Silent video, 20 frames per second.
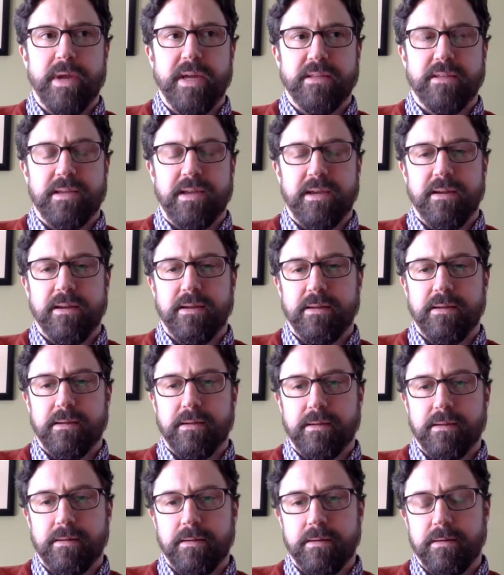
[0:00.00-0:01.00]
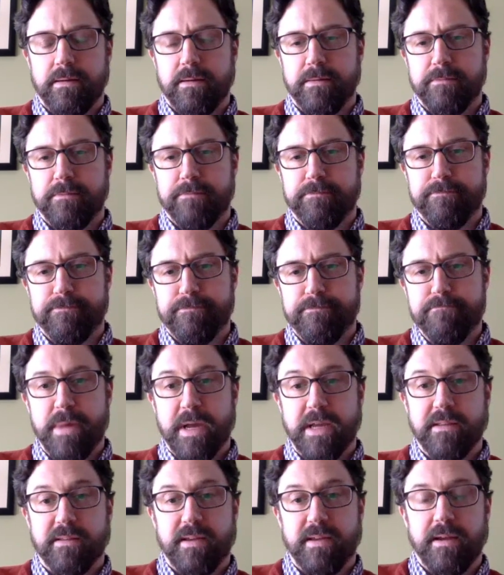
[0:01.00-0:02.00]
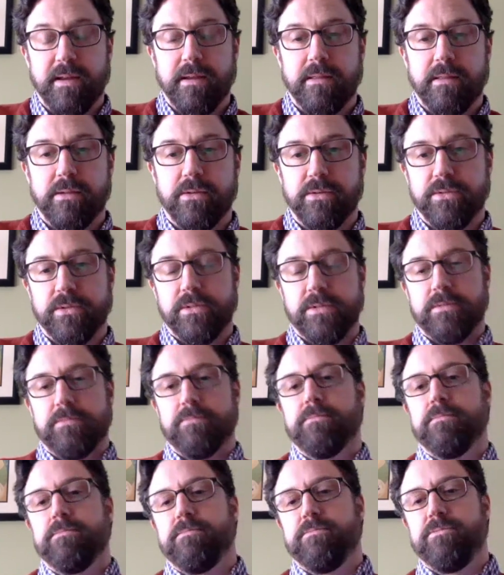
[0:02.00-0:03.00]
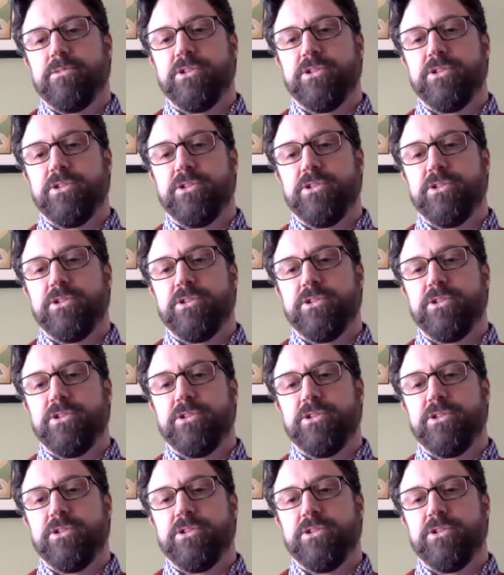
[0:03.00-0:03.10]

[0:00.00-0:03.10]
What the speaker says: maintaining those